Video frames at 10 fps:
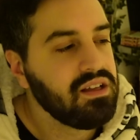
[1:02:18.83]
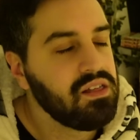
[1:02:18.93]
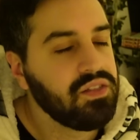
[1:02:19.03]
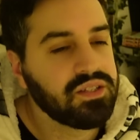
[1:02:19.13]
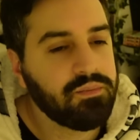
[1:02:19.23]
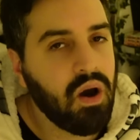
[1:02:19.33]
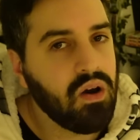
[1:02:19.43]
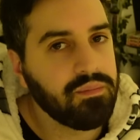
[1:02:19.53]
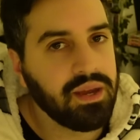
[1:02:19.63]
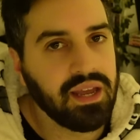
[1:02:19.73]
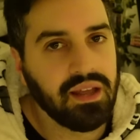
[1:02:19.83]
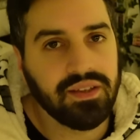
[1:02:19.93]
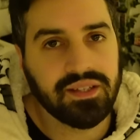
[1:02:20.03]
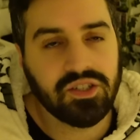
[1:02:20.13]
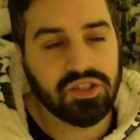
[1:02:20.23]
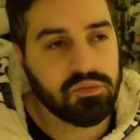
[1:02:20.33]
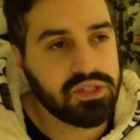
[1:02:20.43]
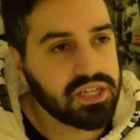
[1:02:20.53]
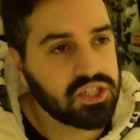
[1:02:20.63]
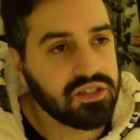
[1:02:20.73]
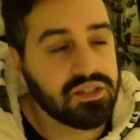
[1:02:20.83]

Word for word: There's part of me, this is just a prediction,